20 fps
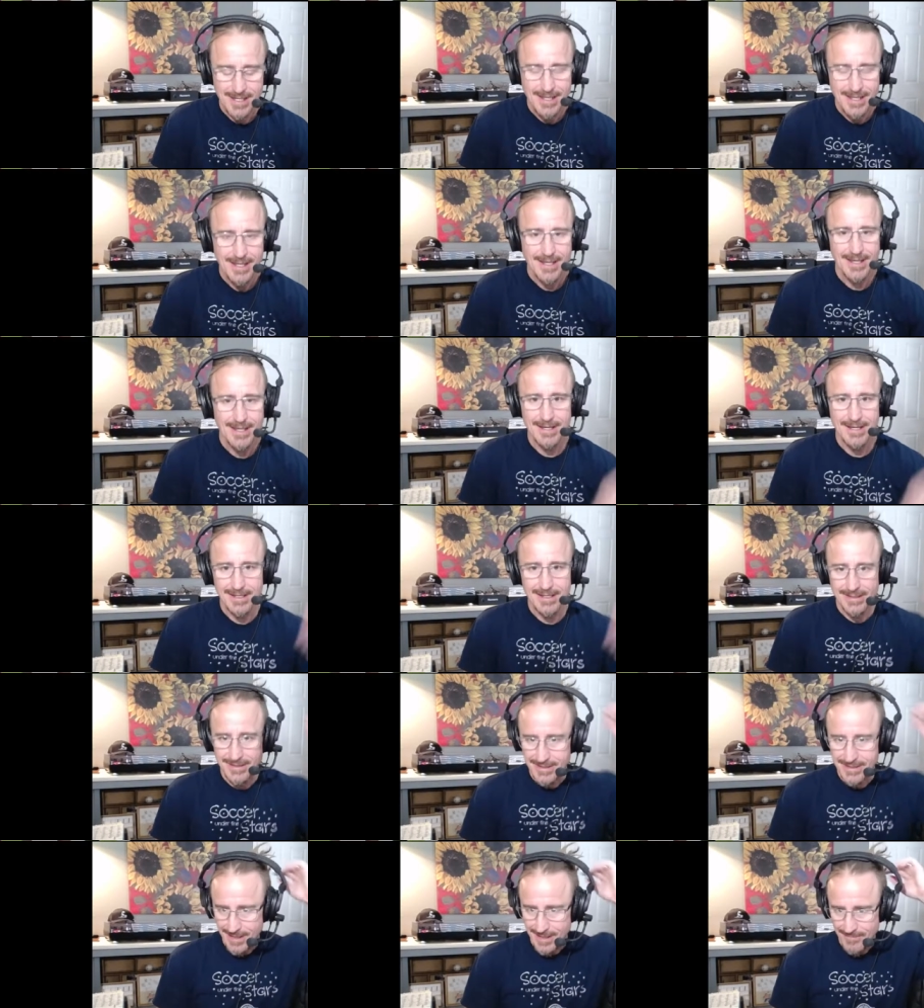
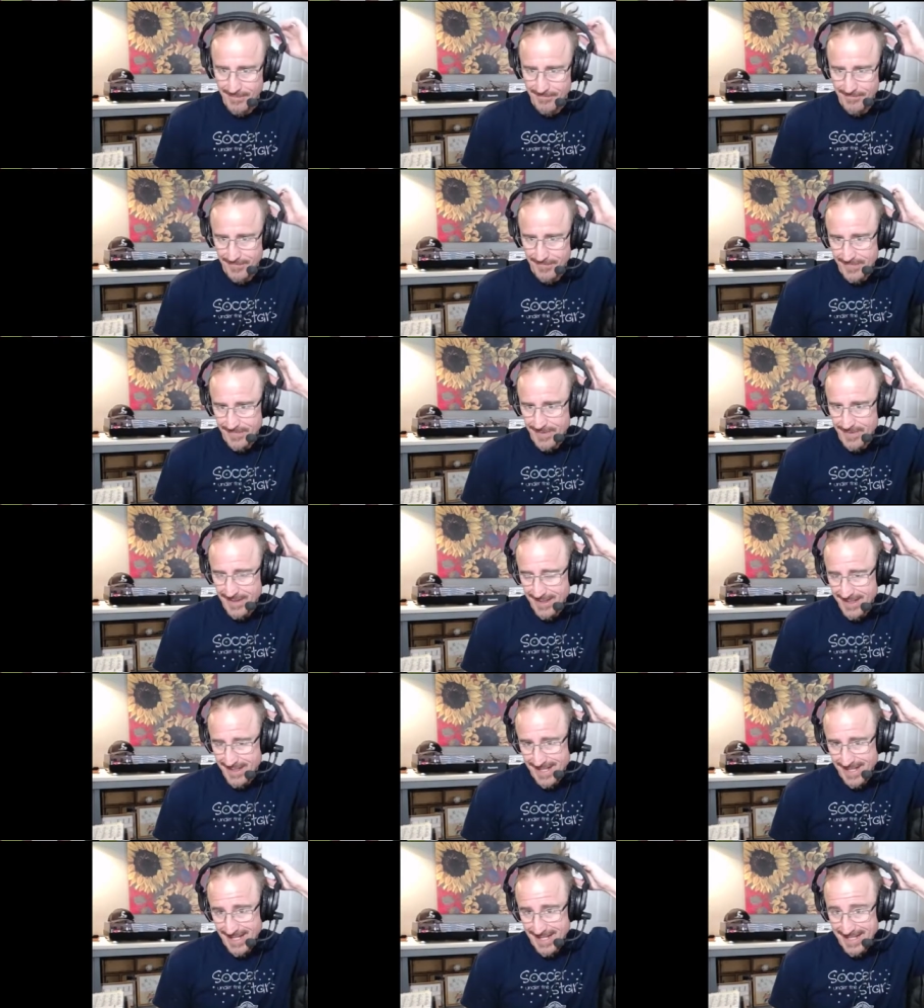and um,
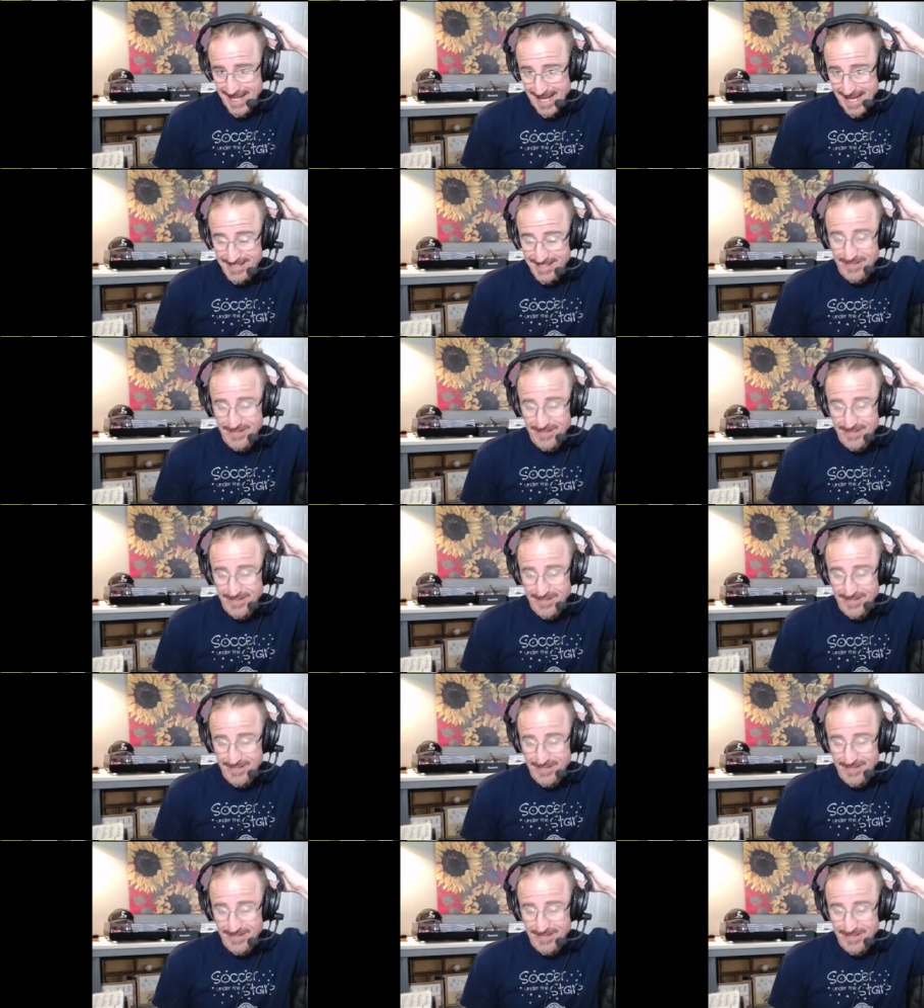and yeah,